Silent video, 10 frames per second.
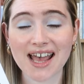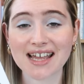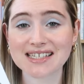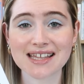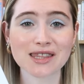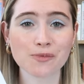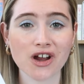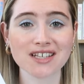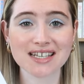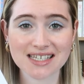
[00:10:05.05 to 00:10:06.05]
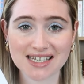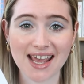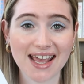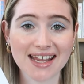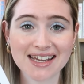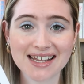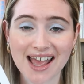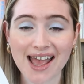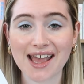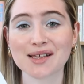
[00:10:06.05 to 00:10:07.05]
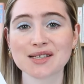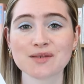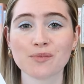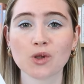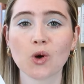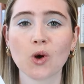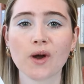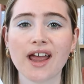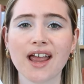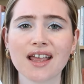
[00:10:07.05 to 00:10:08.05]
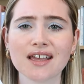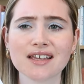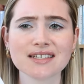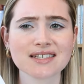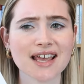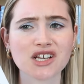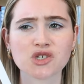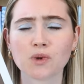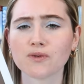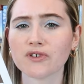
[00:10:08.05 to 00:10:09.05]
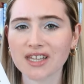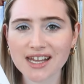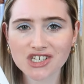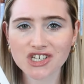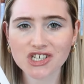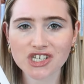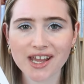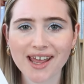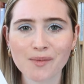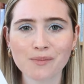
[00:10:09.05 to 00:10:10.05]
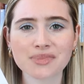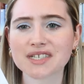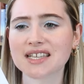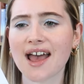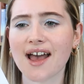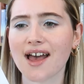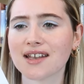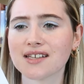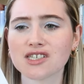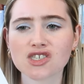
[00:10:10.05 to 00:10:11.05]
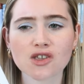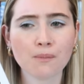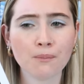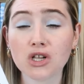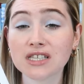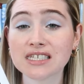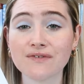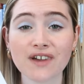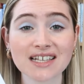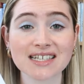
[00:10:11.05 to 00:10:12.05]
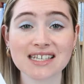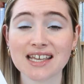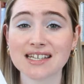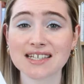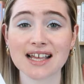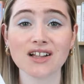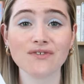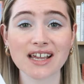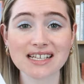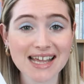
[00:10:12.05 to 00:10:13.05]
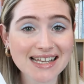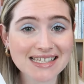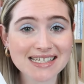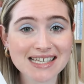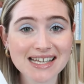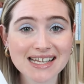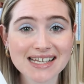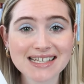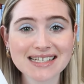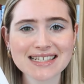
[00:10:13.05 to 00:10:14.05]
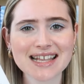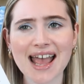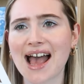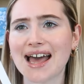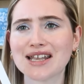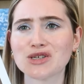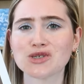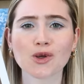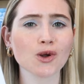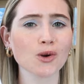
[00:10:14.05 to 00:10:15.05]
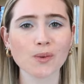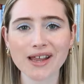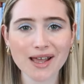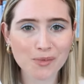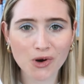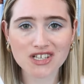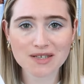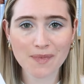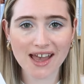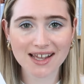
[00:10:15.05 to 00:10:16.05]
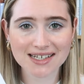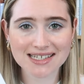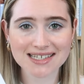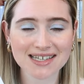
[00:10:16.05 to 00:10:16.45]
set in the present day, exploring sexual relationships and multifaceted self-identities and career prospects.